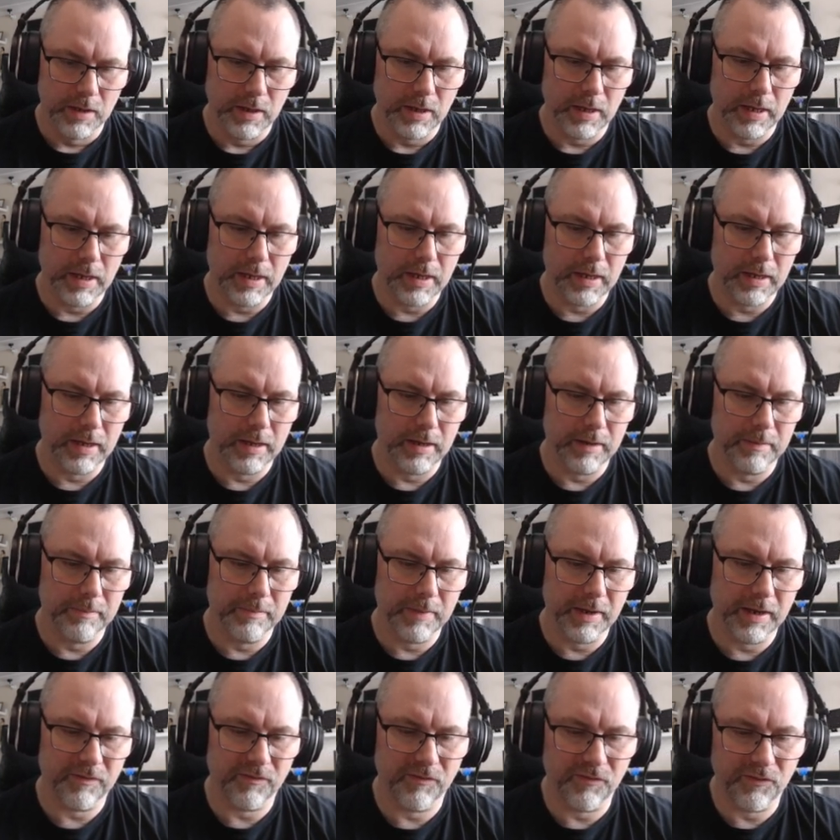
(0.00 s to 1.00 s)
Uh,
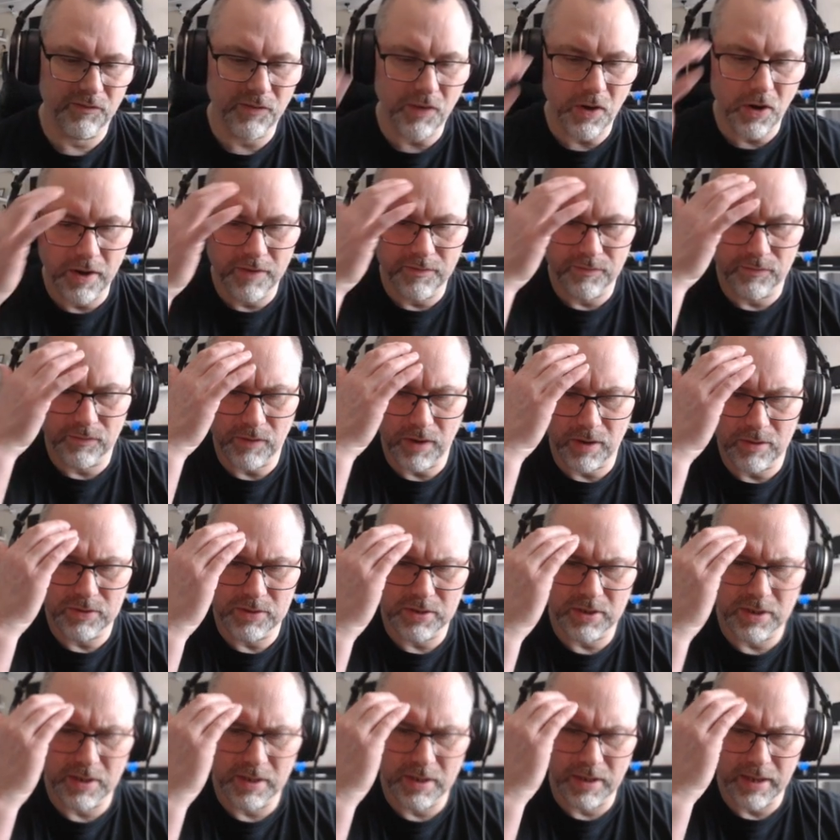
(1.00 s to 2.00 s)
make five
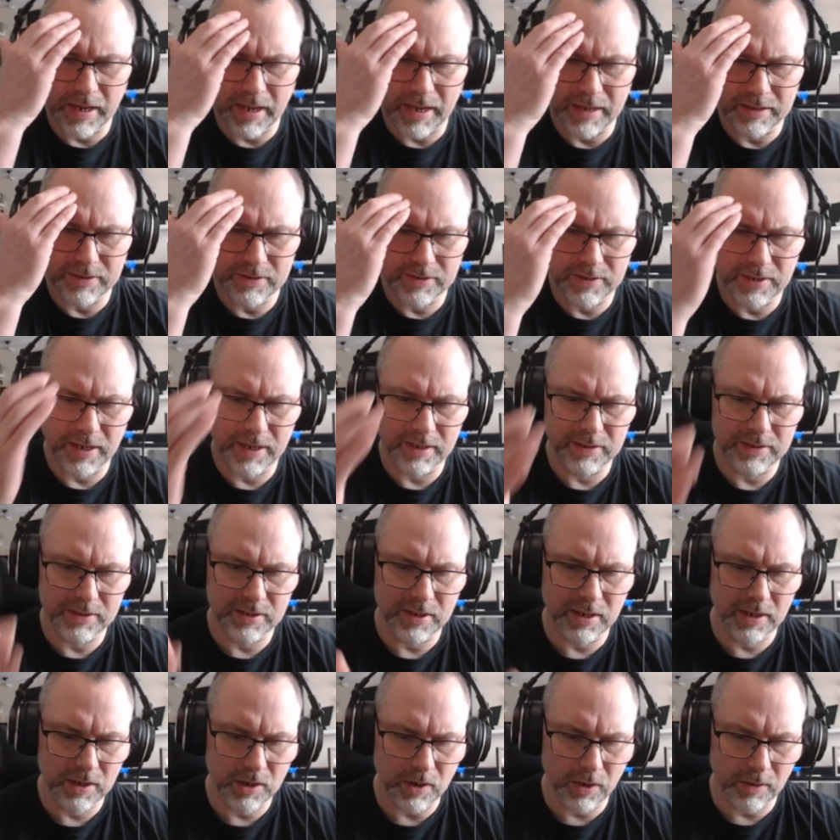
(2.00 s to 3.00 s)
rotor and T N
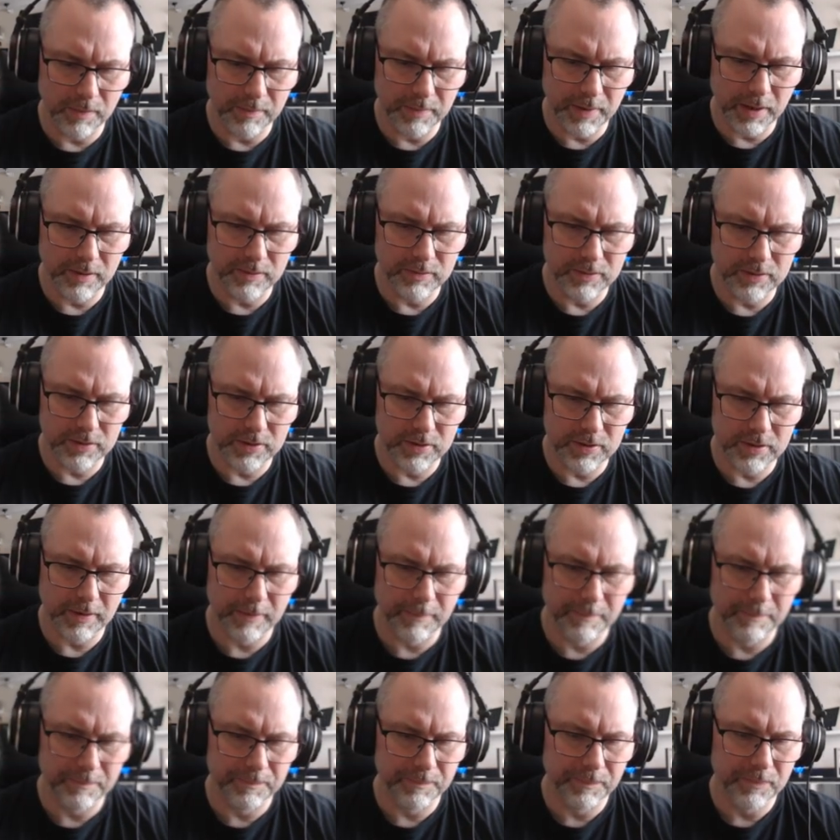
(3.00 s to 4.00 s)
T combos.
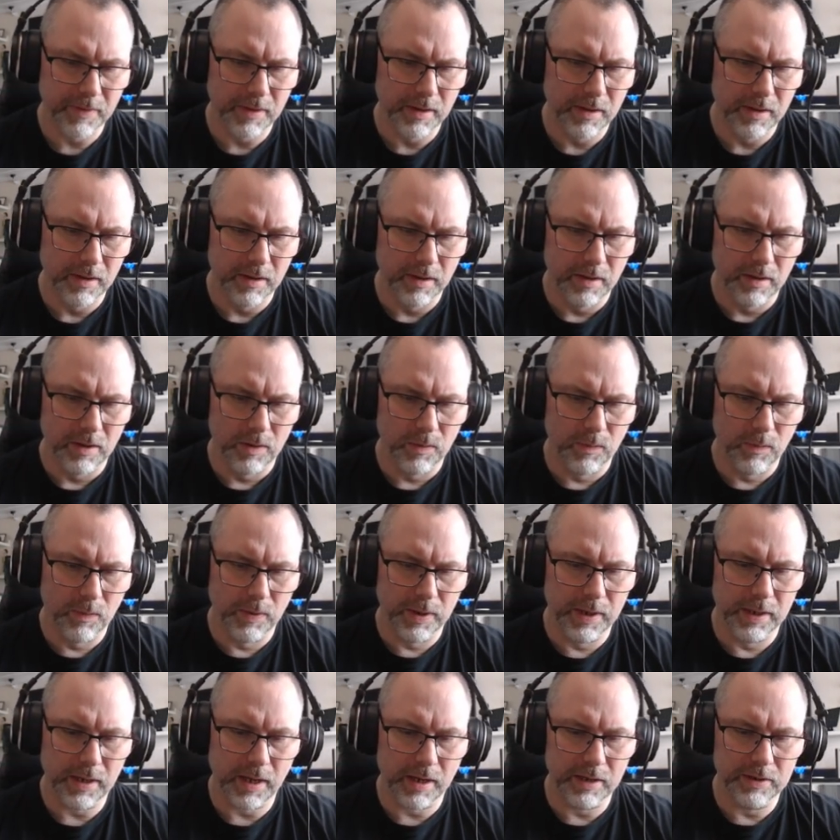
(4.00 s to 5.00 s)

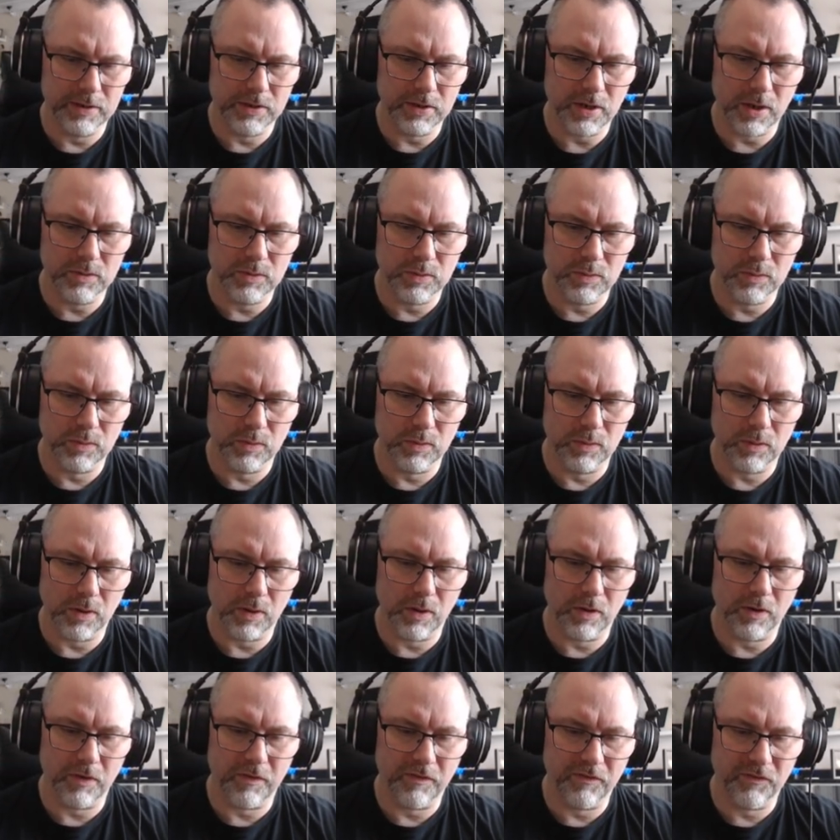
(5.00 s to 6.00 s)
Win a total
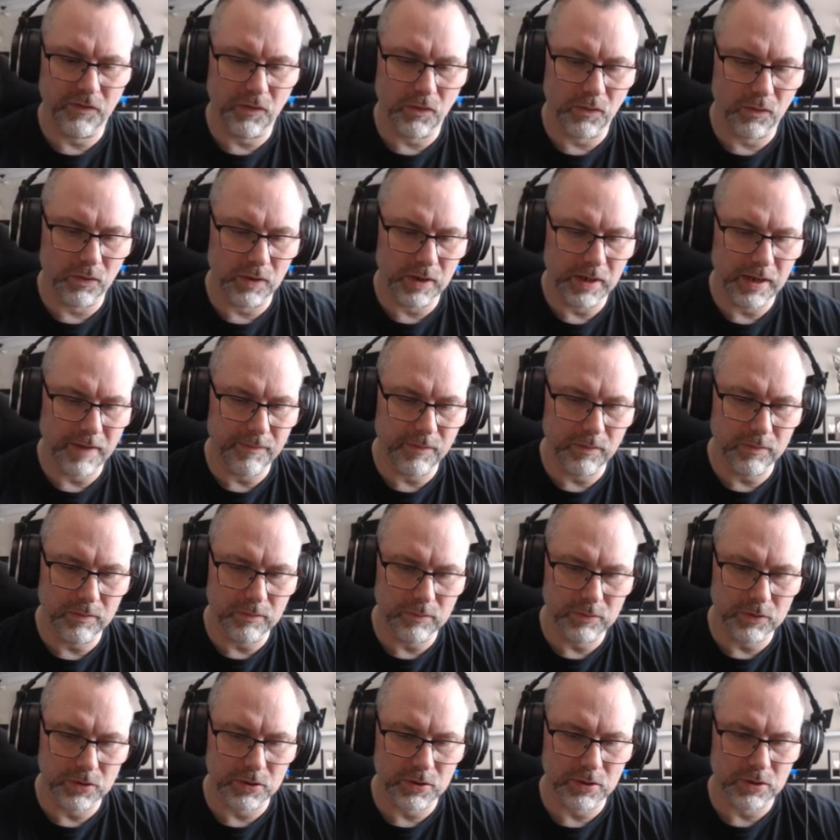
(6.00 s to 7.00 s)
of four
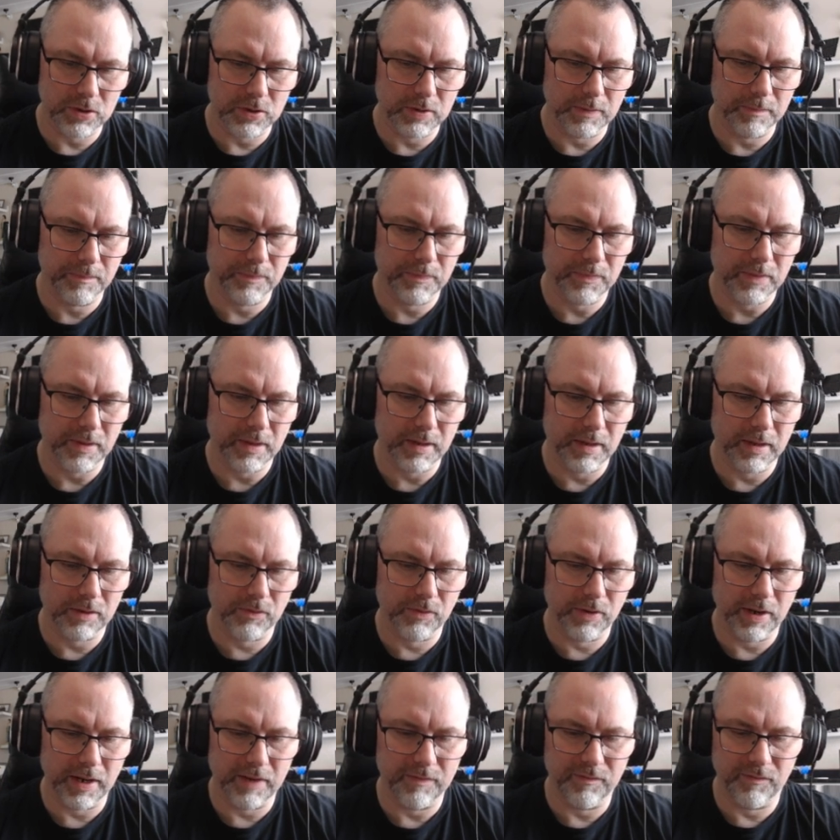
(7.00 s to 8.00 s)
levels.
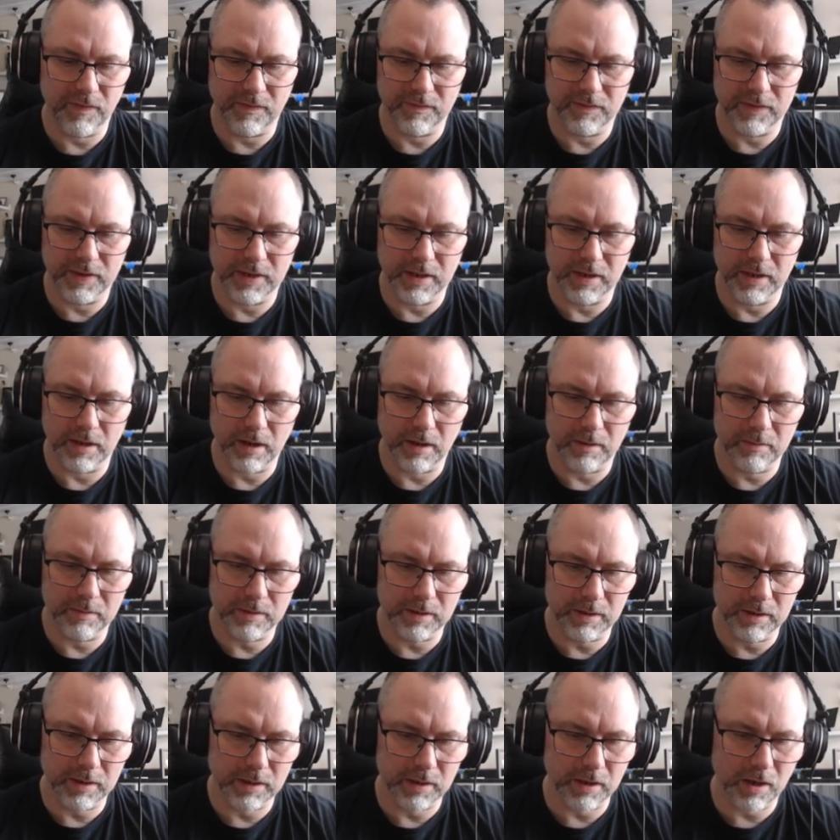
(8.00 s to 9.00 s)
Create fifty. I'm
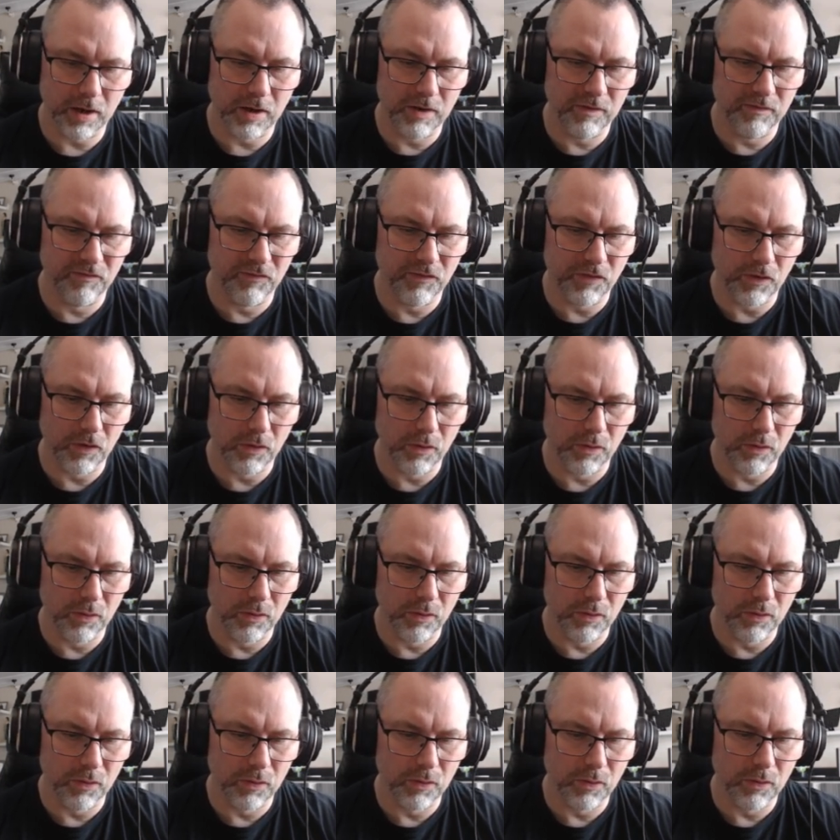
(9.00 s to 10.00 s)
going to go
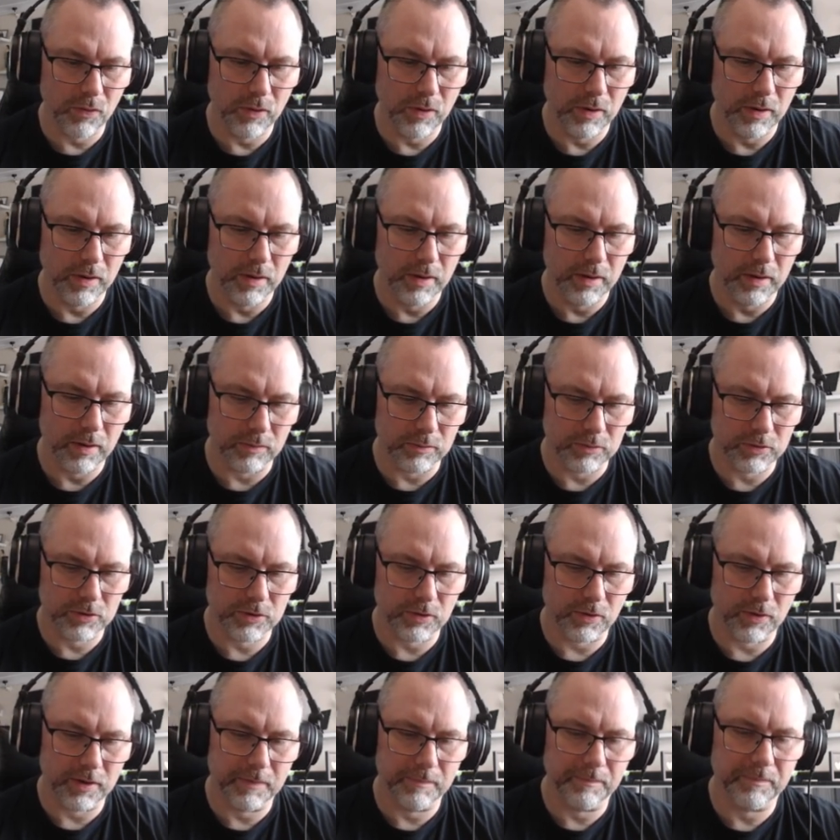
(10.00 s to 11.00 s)
for... Oh,
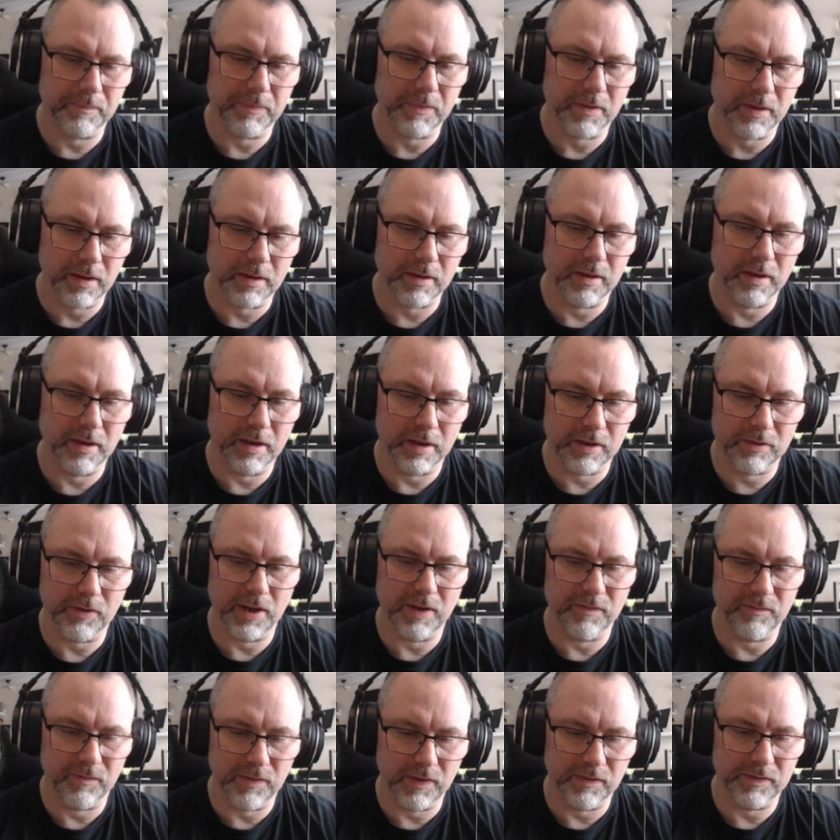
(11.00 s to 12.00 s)
sorry. Uh,
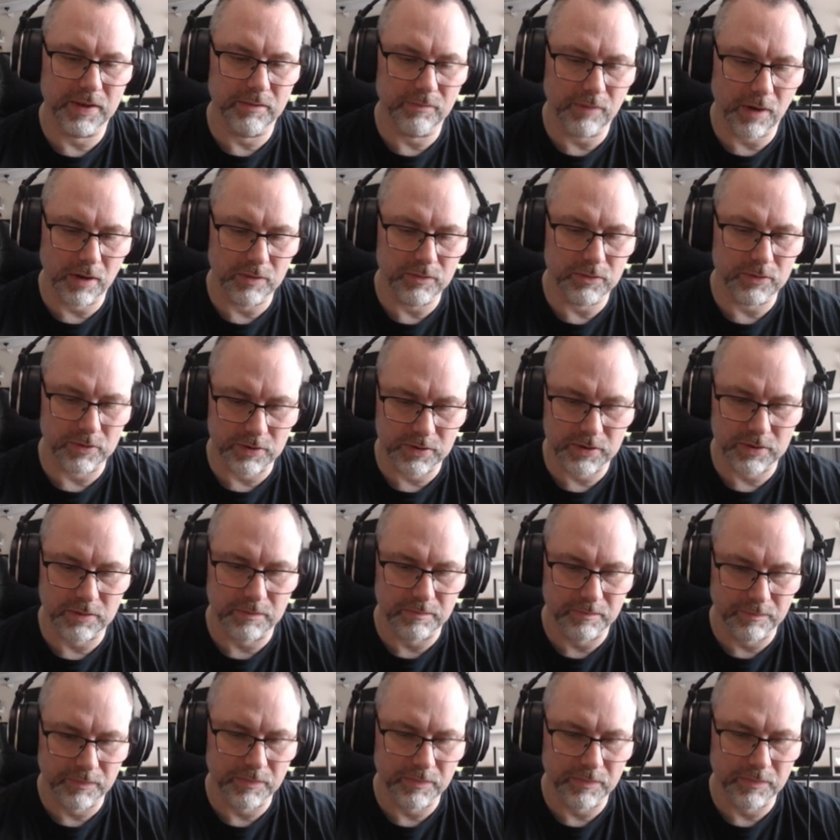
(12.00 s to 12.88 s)
create fifty rotors.